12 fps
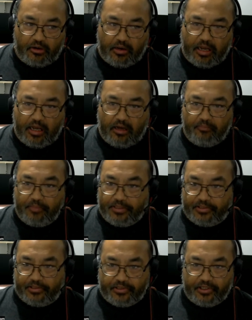know-how,
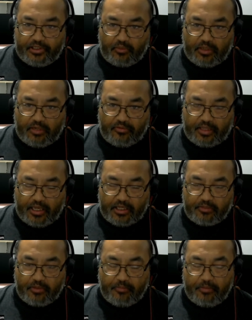mysticism, whatever the
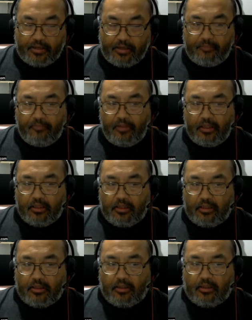case may be.
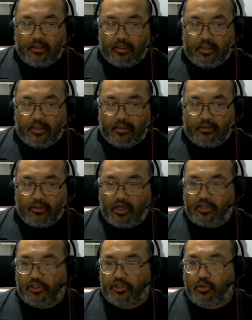The long
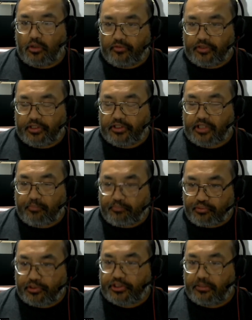and the short of it is they
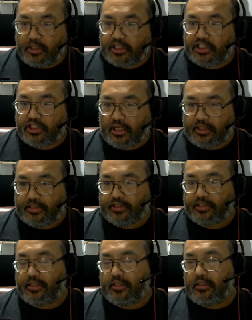pretty much
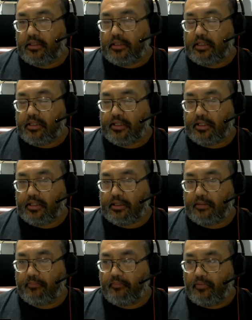hunted the
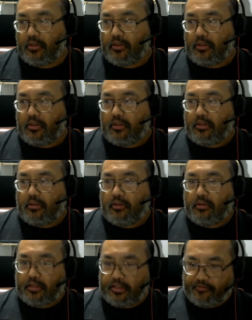
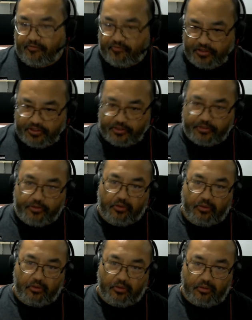the
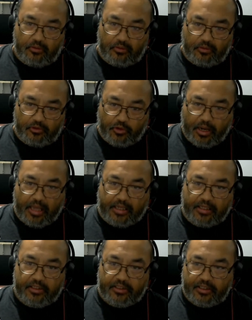physical
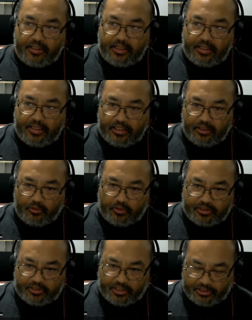dragons into
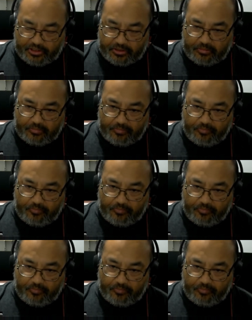extinction.